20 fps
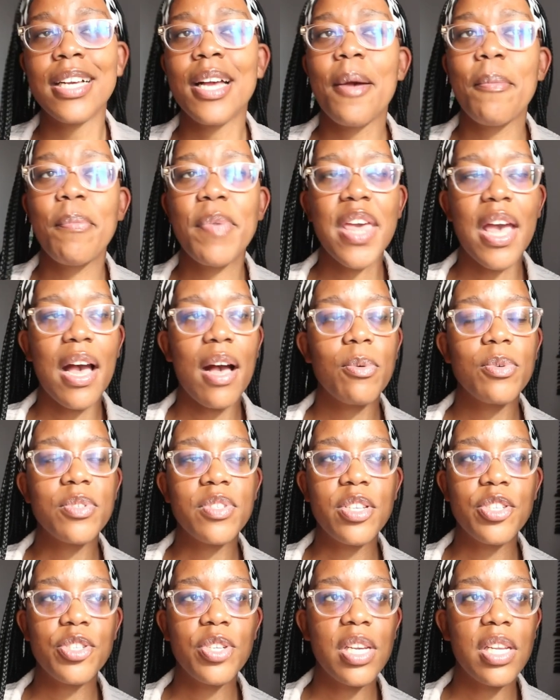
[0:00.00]
But yeah, I was
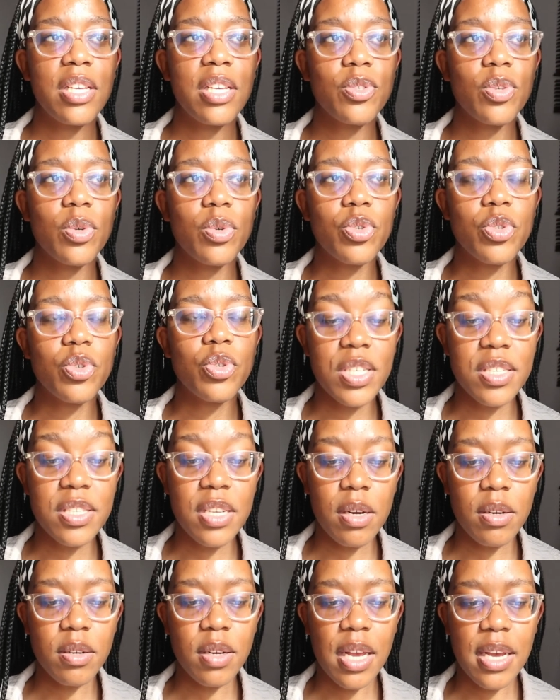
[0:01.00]
literally so stressed
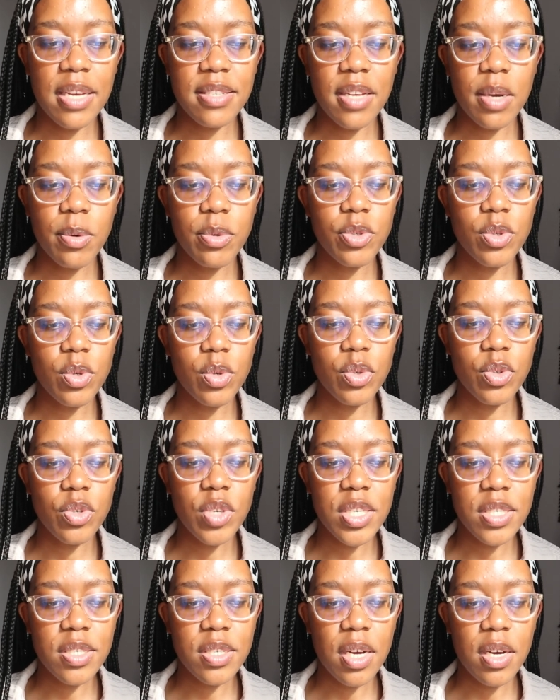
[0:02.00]
out, guys. I was so
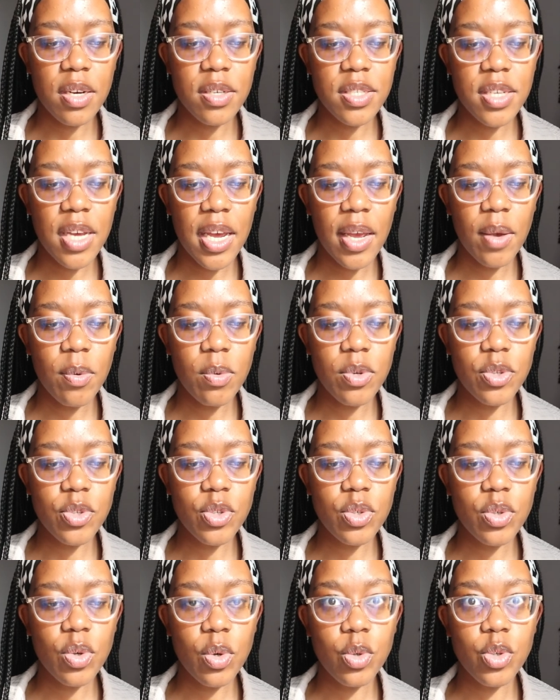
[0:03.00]
stressed out. I was
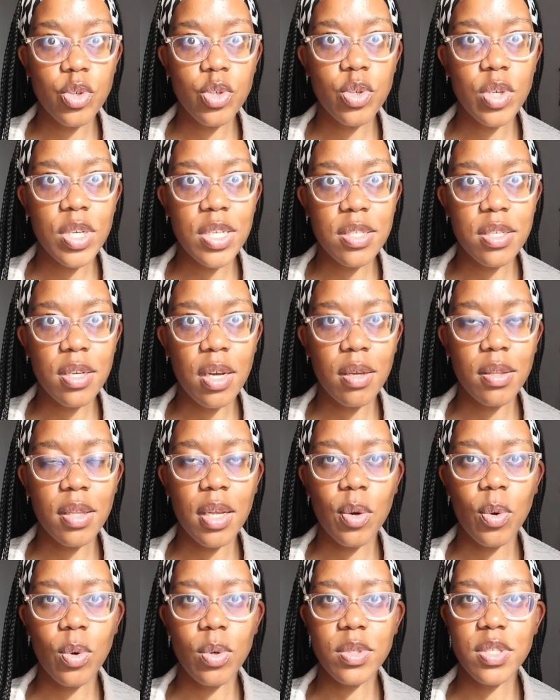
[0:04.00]
so stressed out
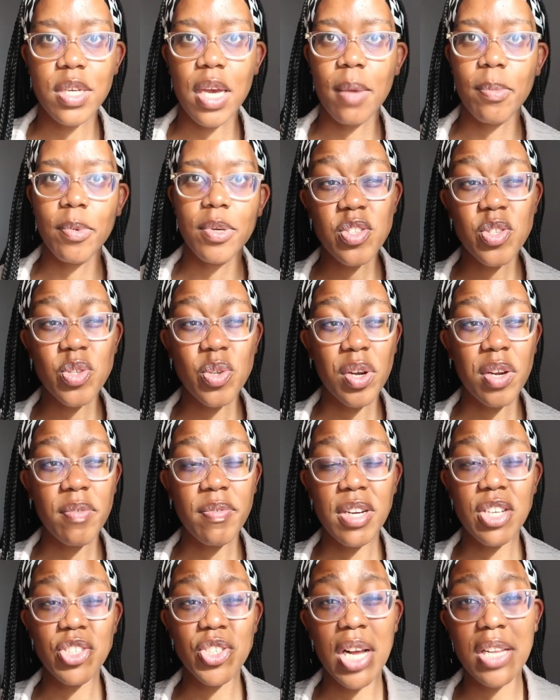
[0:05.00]
that whole time because it's not
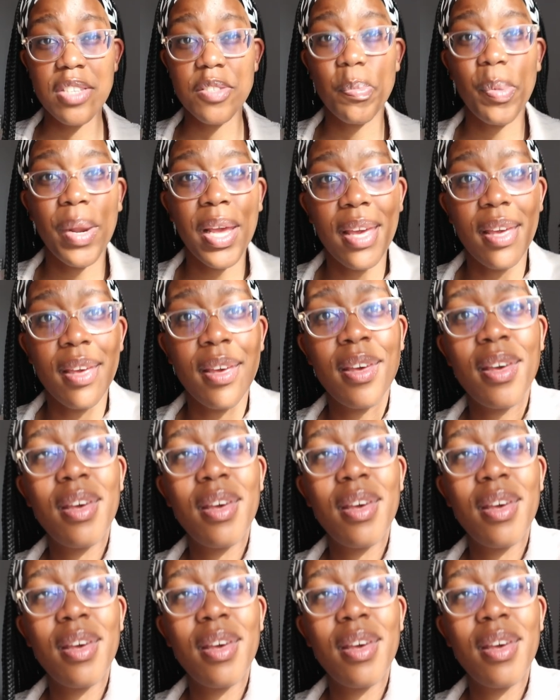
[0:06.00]
even a child's play.